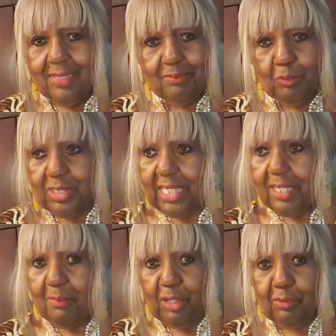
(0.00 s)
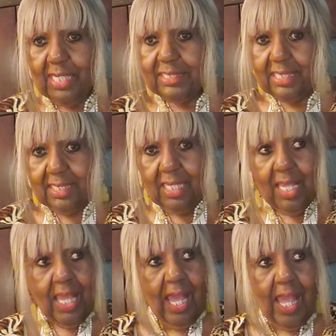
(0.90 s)
Once I get my grades in,
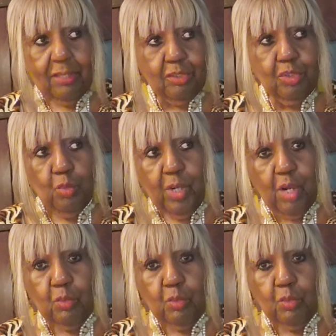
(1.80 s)
I don't know where